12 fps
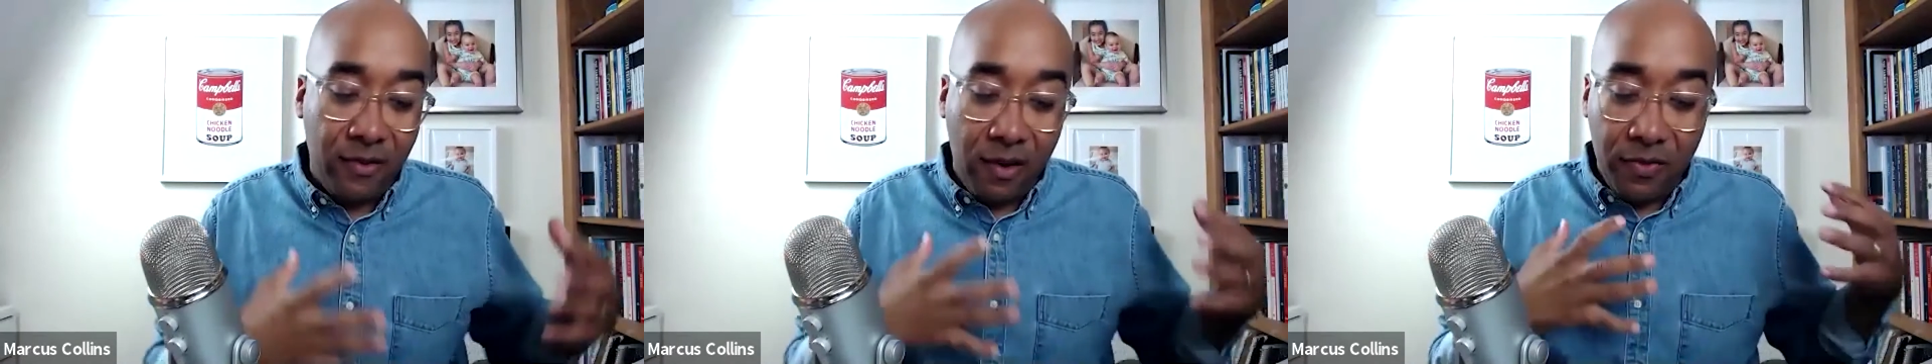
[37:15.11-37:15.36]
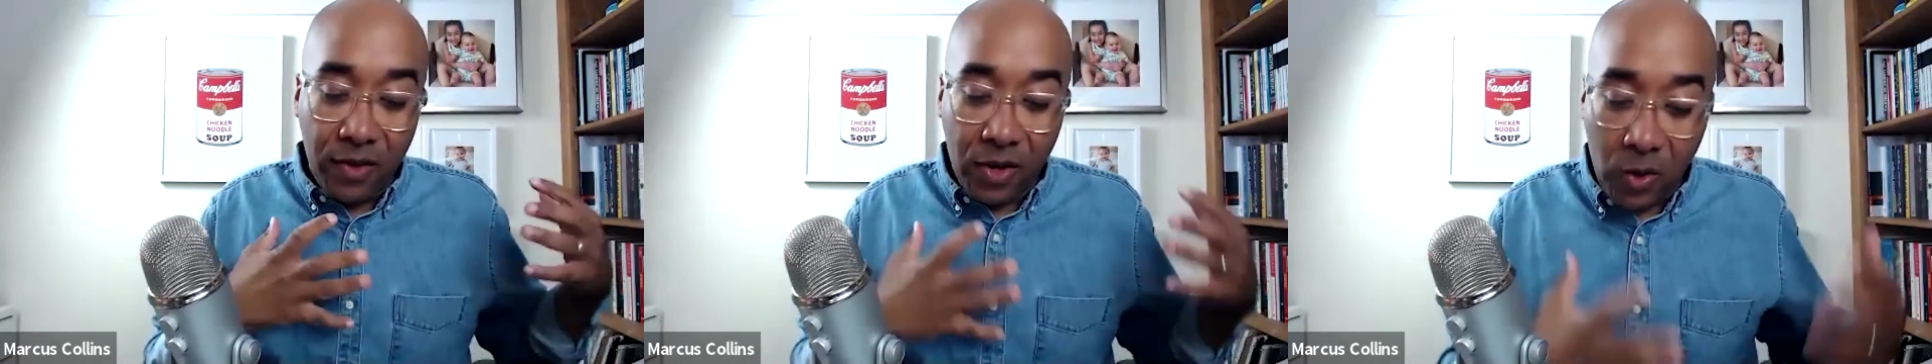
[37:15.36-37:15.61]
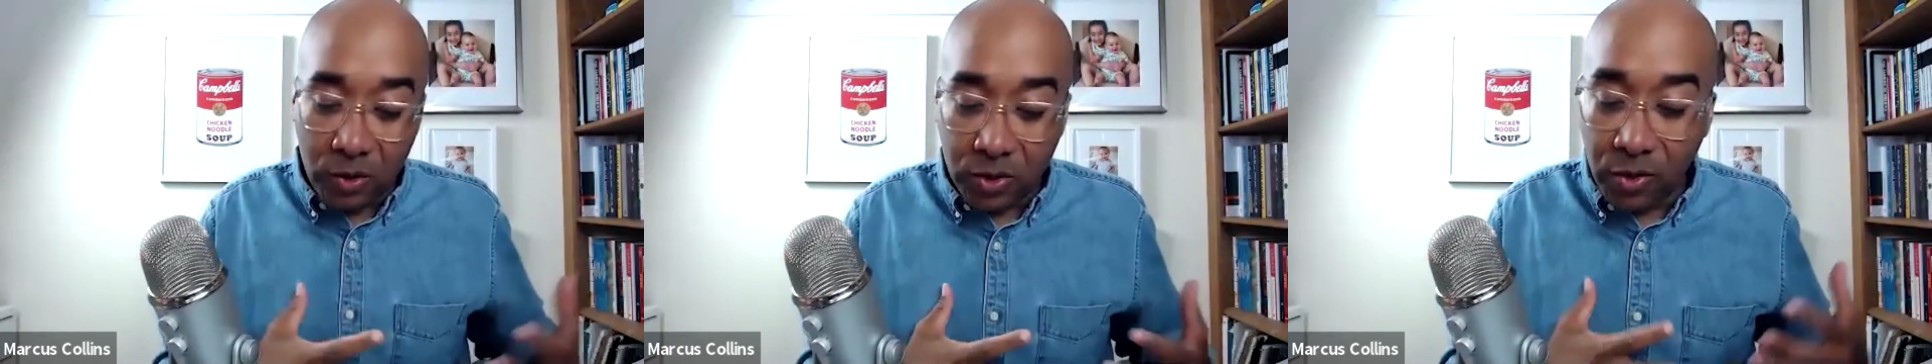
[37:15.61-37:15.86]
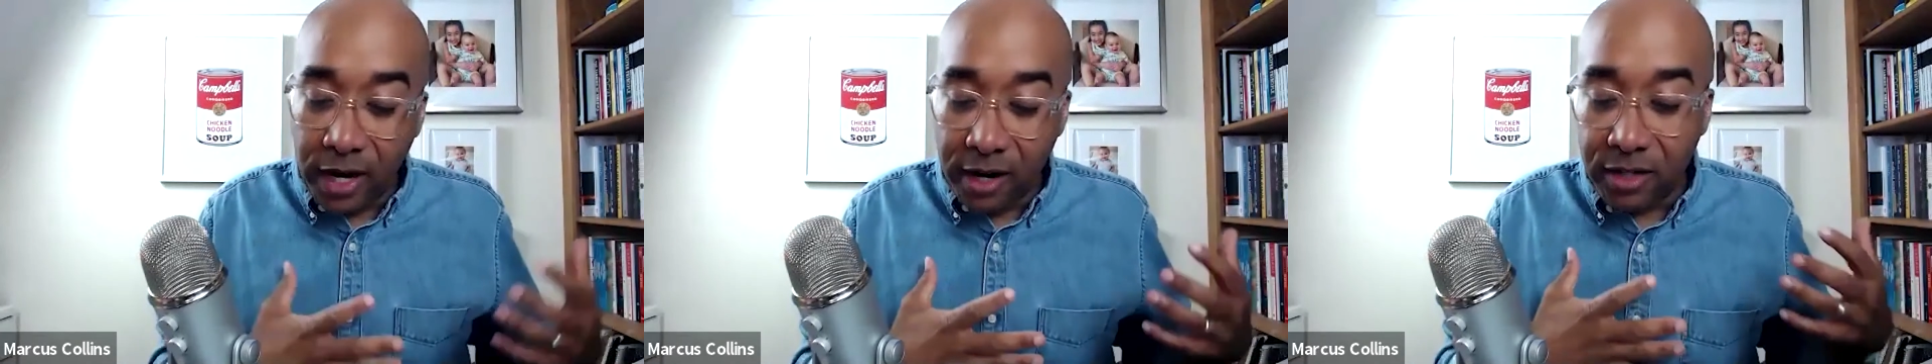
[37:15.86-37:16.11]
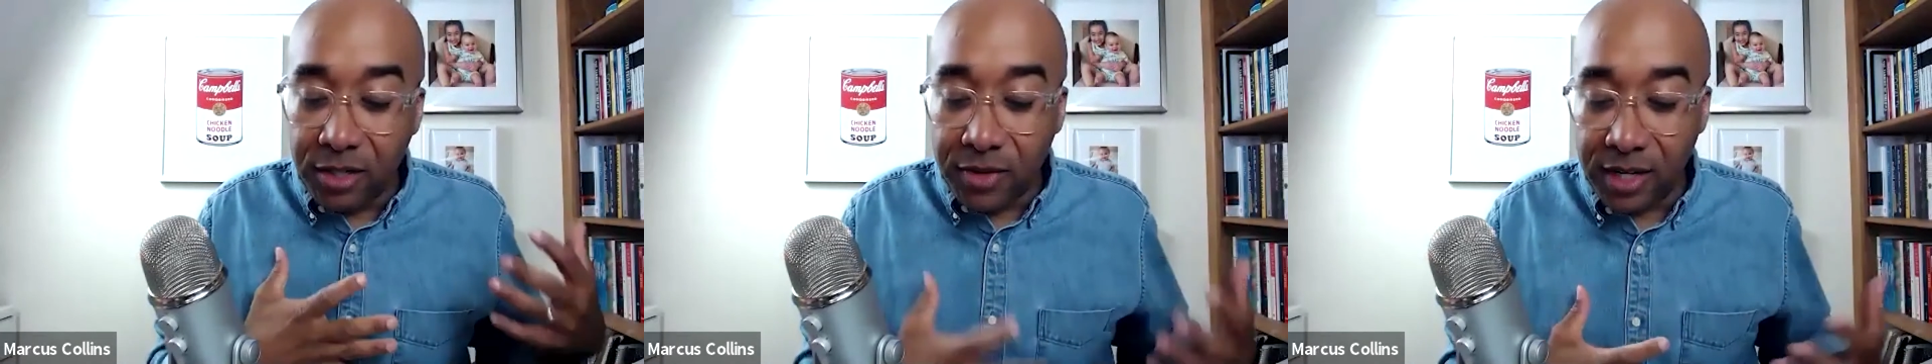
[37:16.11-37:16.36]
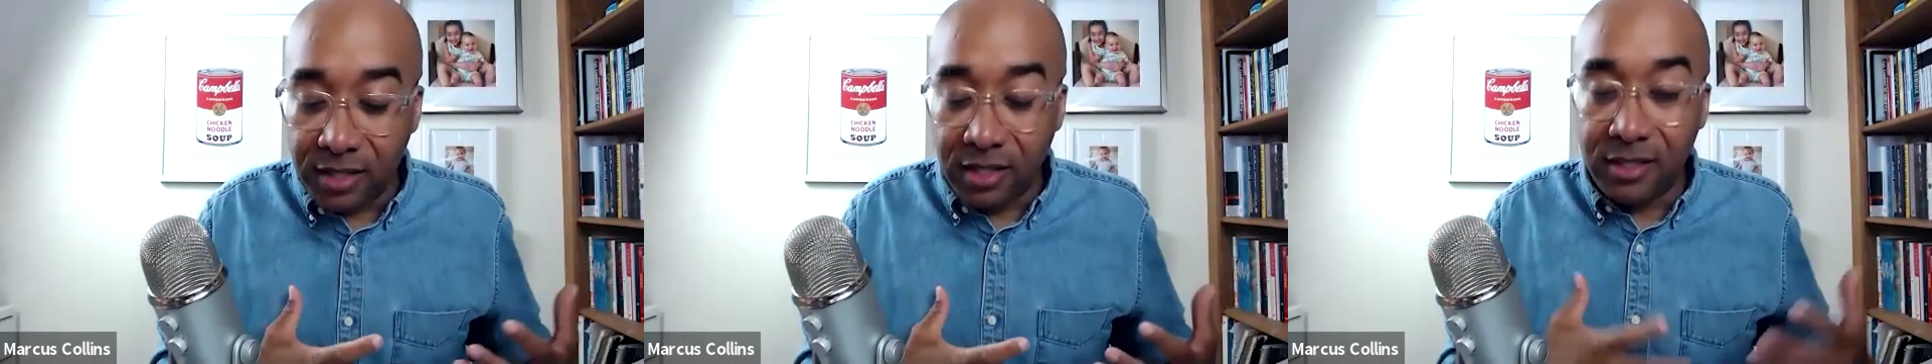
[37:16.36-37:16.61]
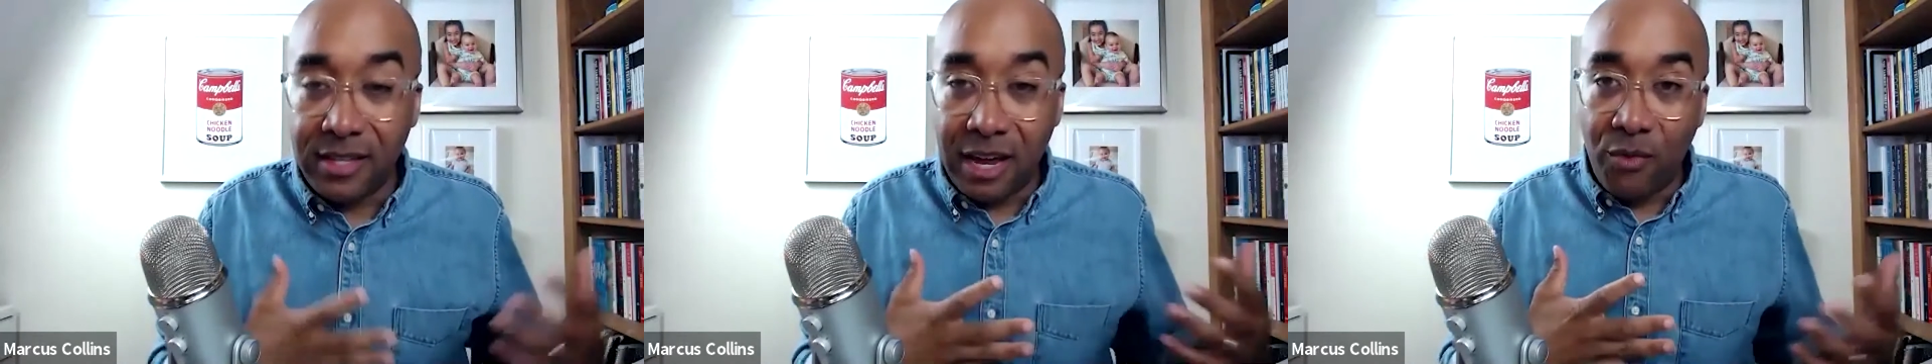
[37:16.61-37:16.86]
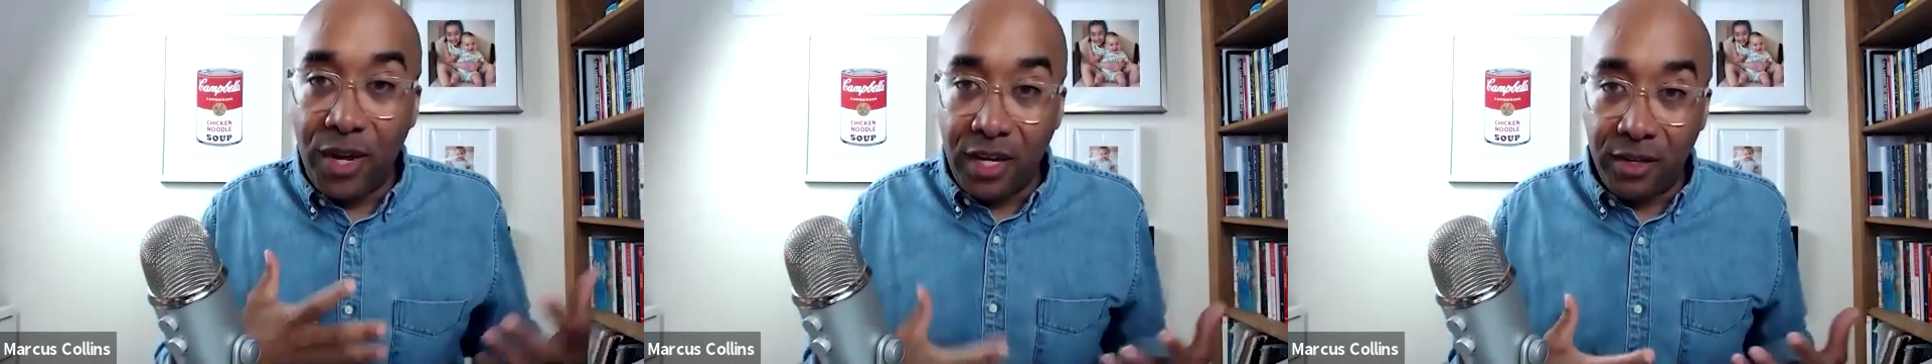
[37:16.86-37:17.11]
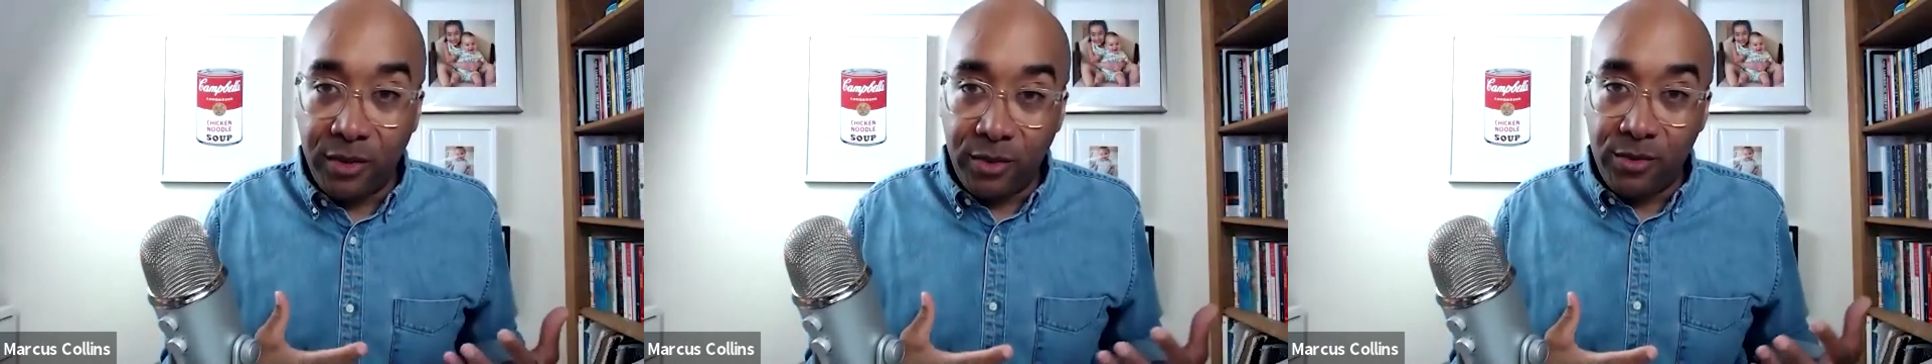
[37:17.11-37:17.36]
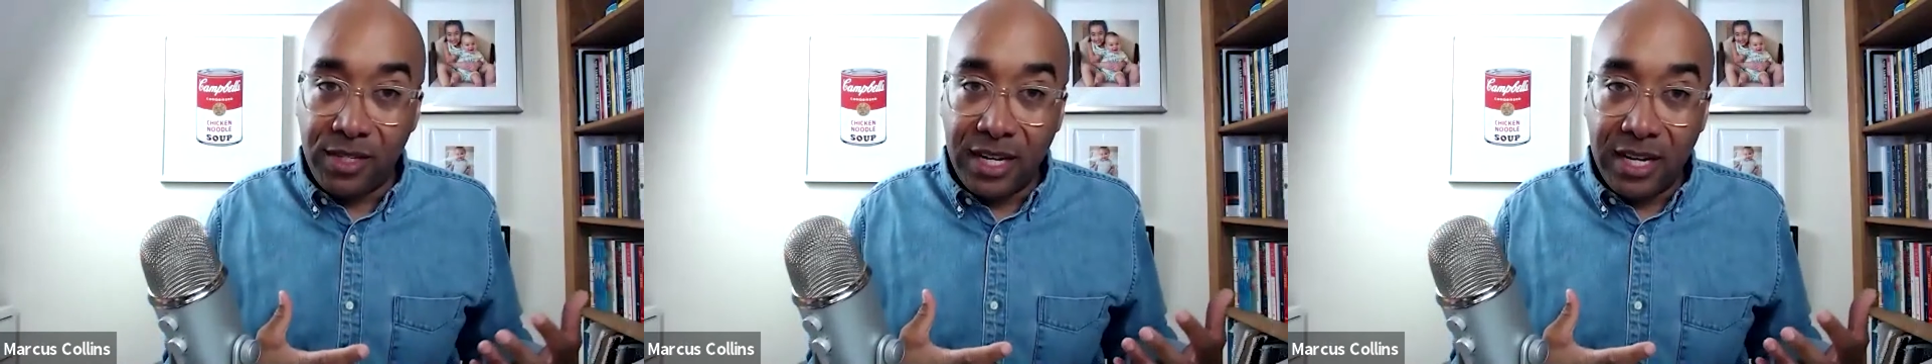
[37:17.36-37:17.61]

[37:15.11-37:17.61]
the cultural characteristics that we use